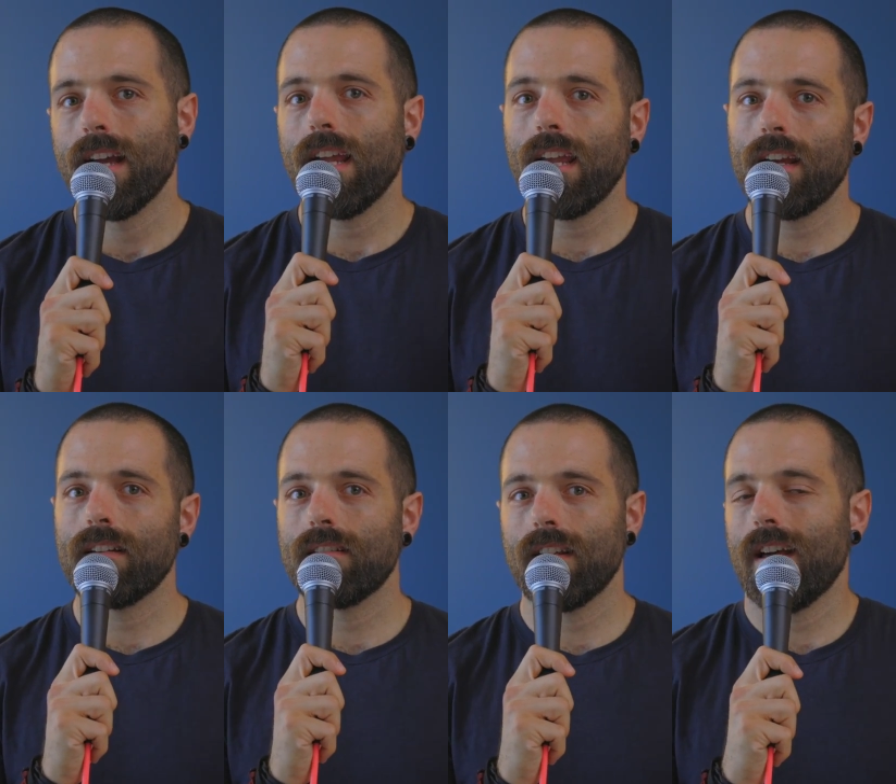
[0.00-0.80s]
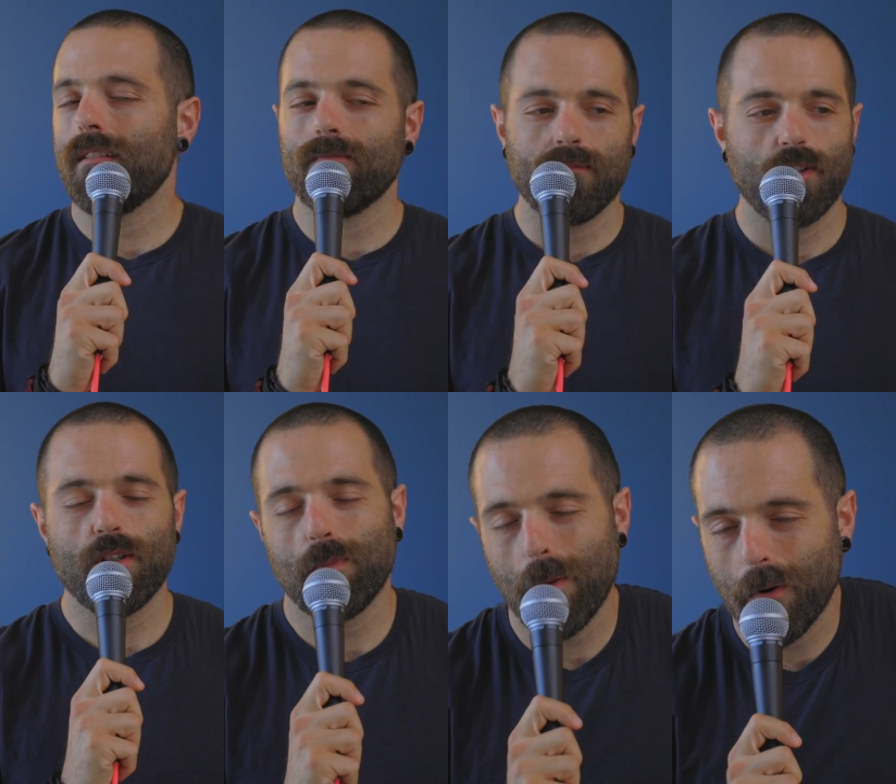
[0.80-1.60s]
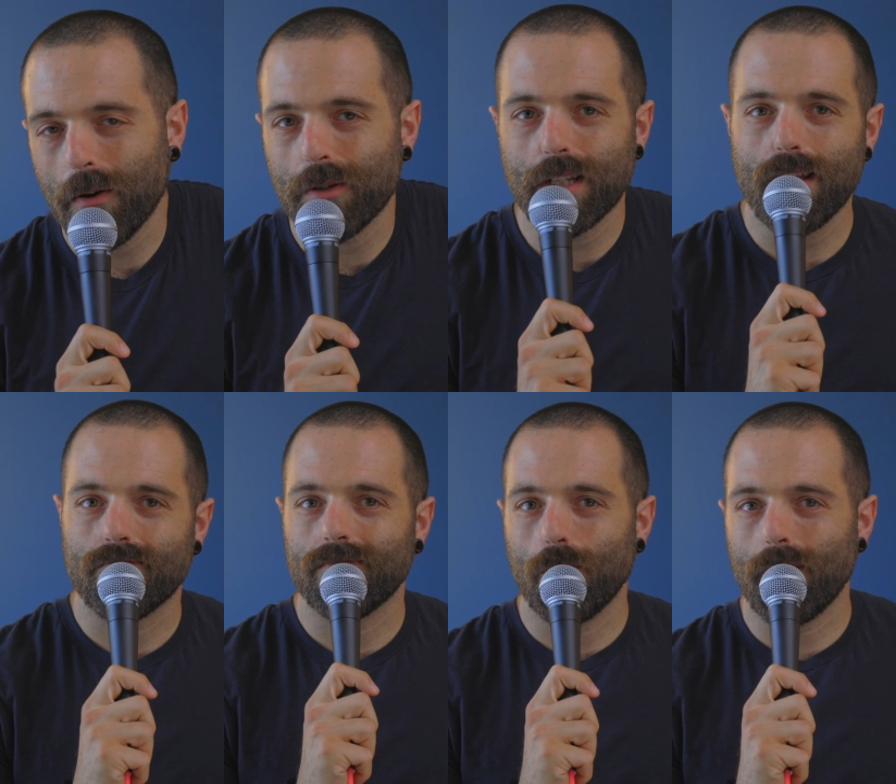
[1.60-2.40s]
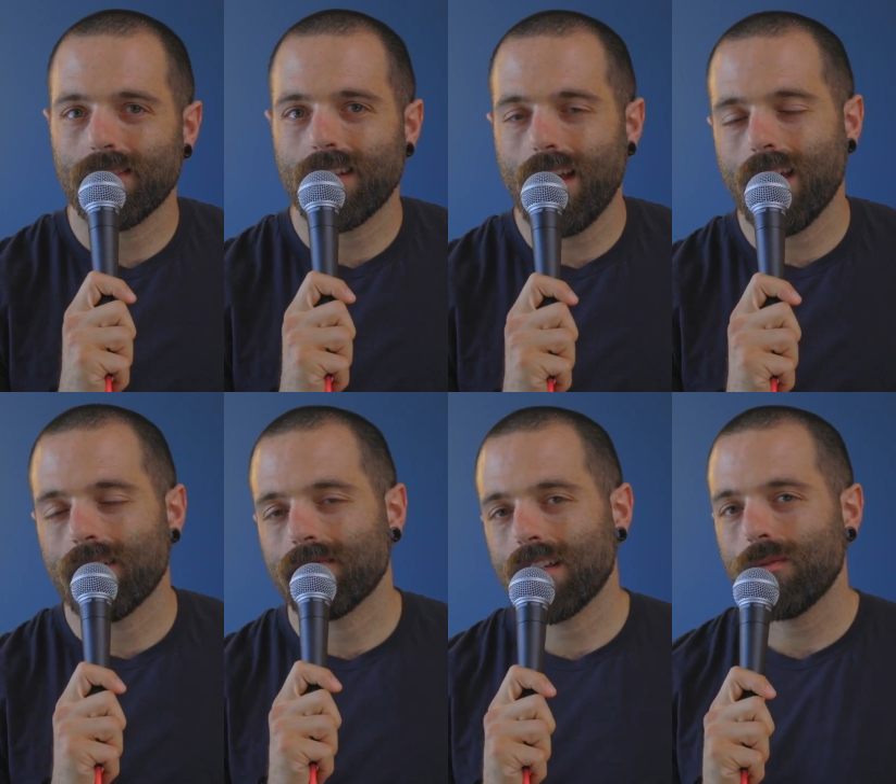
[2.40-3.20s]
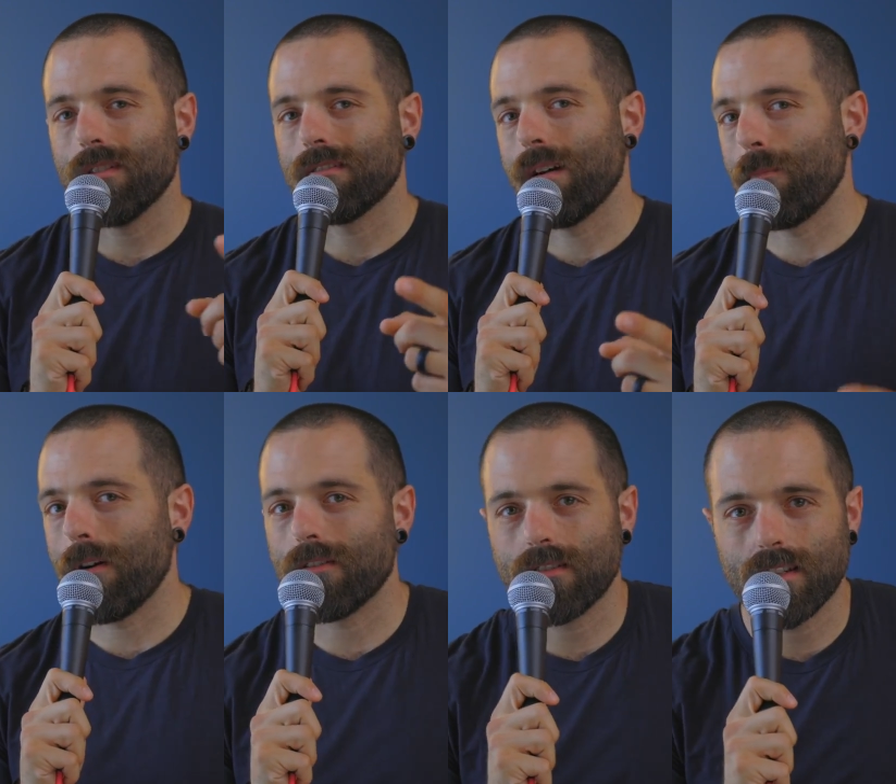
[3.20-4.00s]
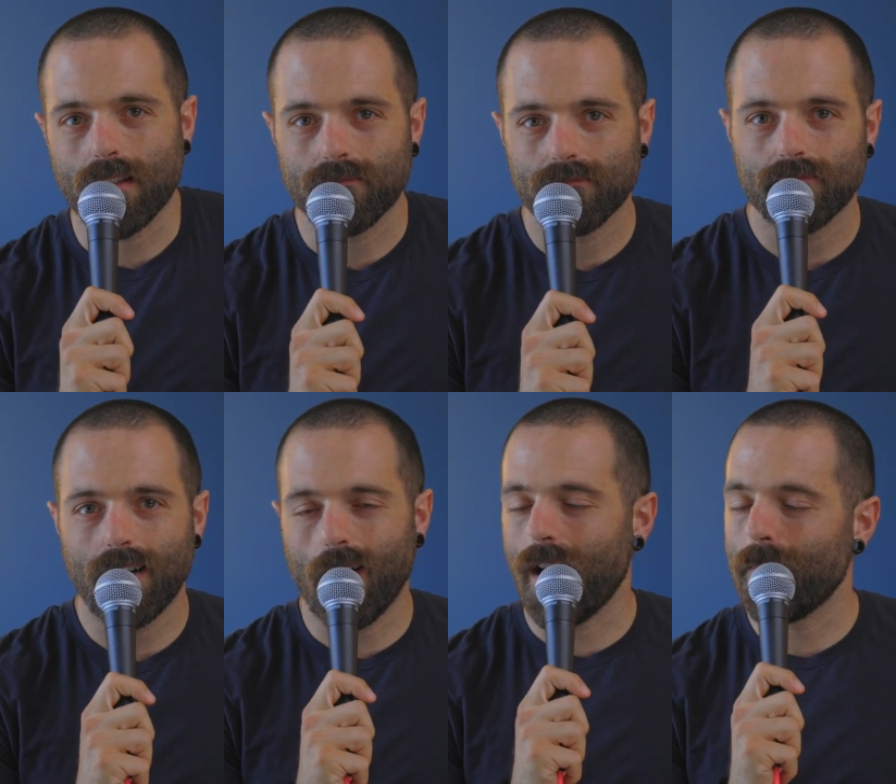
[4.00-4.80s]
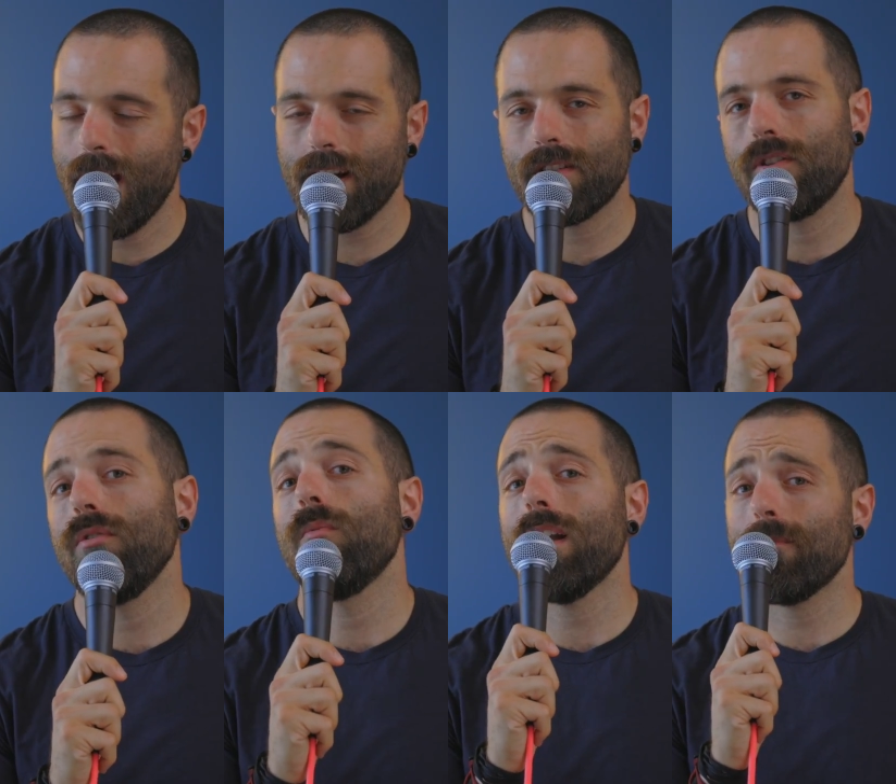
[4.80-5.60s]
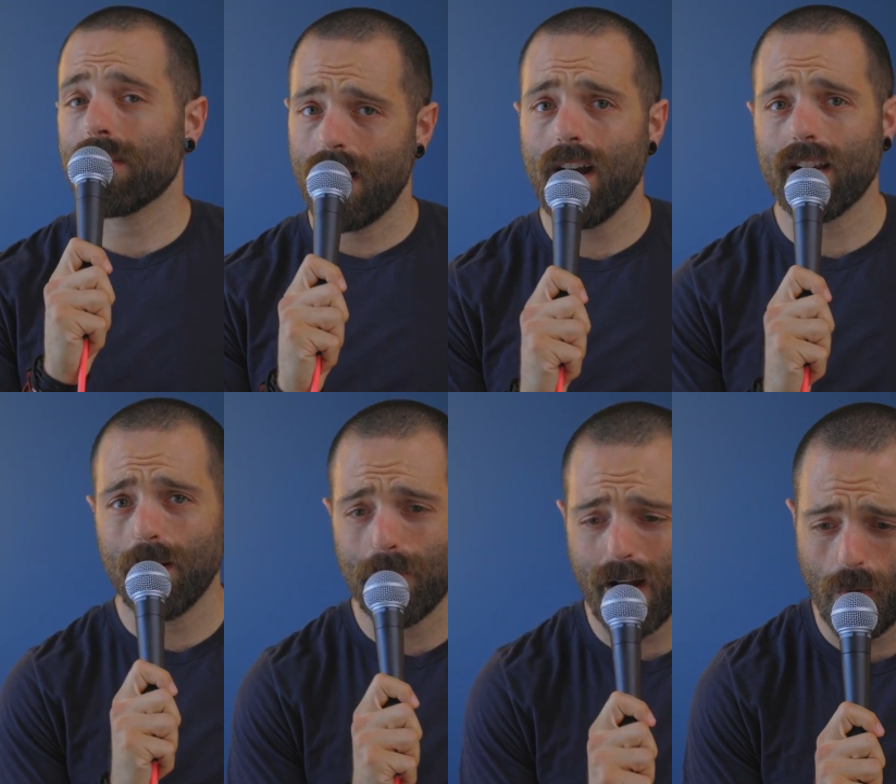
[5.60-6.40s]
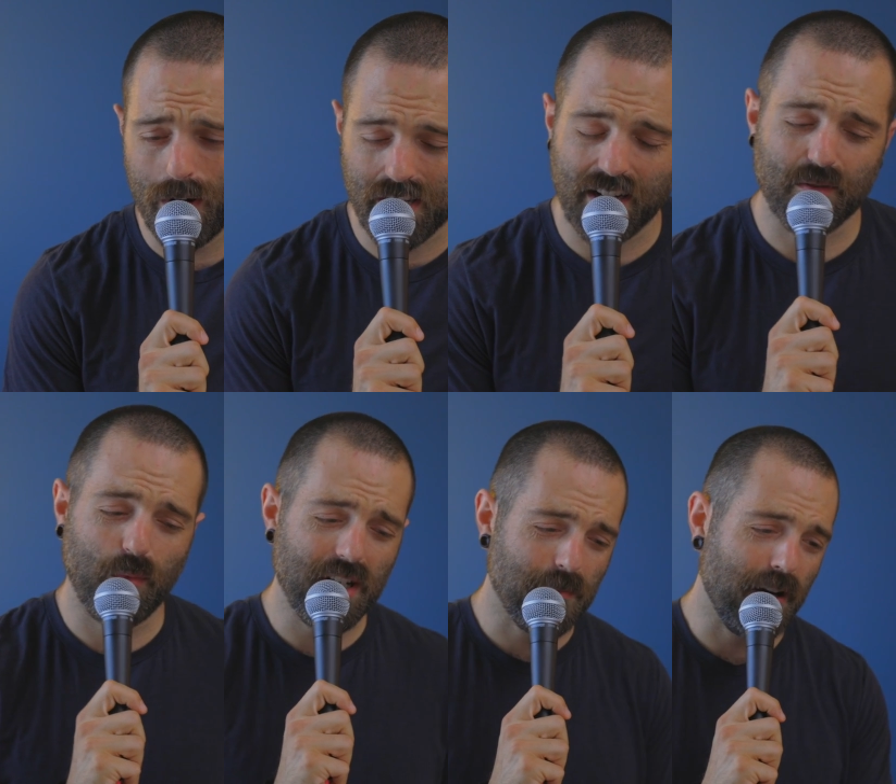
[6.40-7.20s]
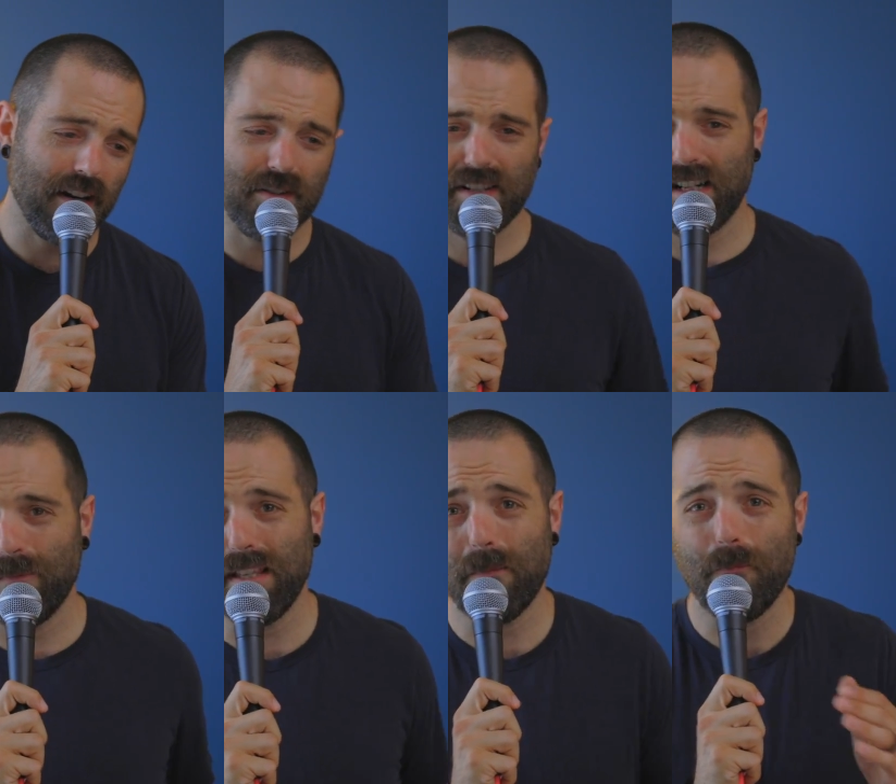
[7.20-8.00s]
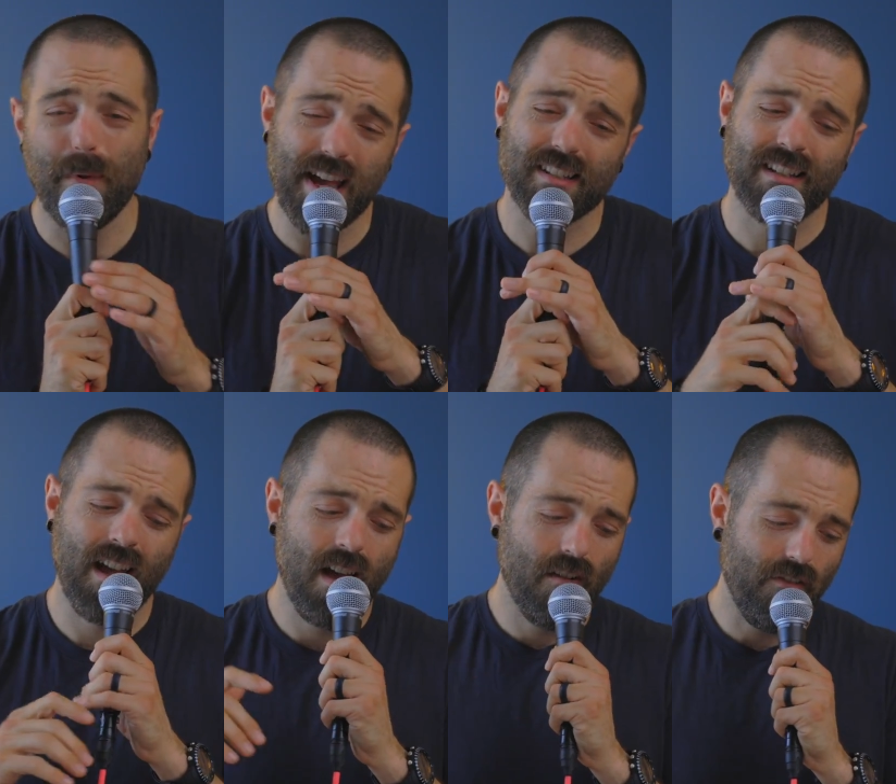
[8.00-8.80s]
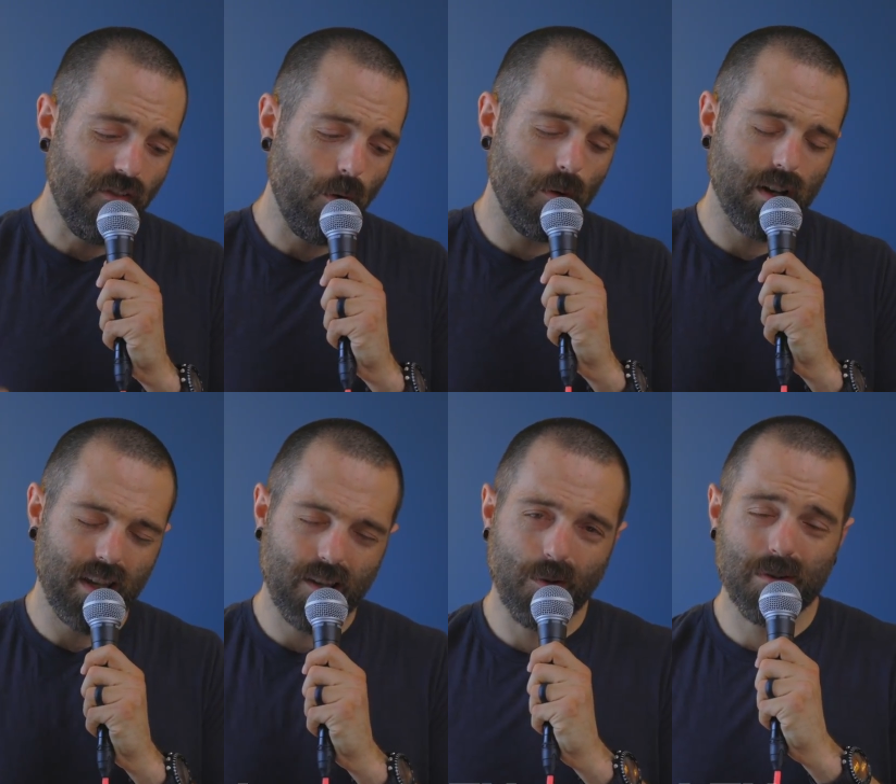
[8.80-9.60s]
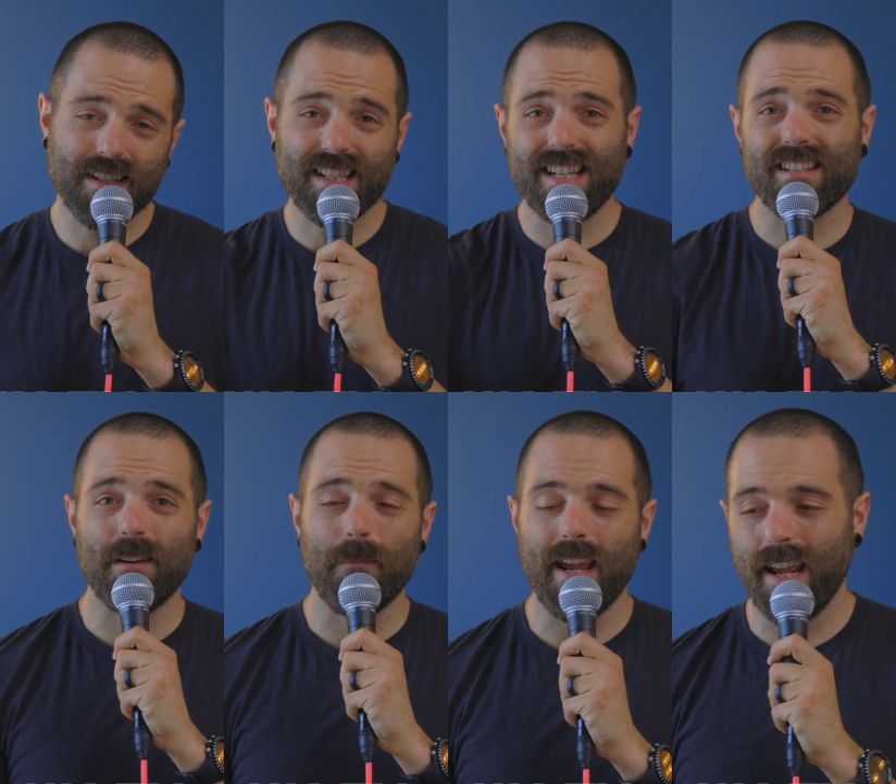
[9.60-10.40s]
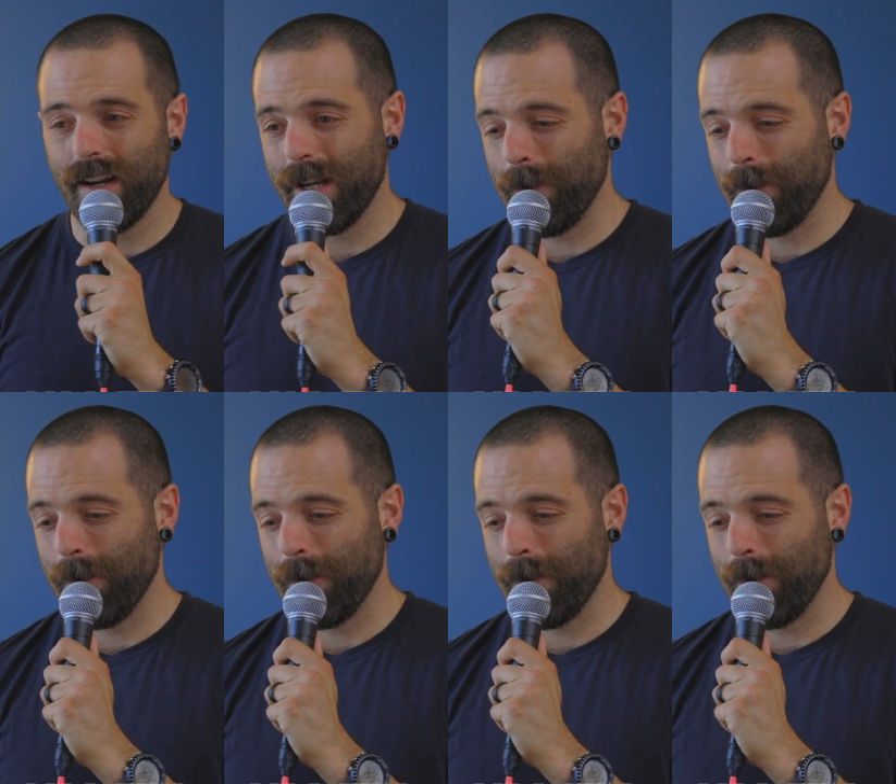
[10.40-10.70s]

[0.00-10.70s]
And you'll just be a part of the team. You'll be able to say, hey, guess what? I'm part of the team. All right, back to what I'm talking about, which is which monitor is going to be the best for your system. And,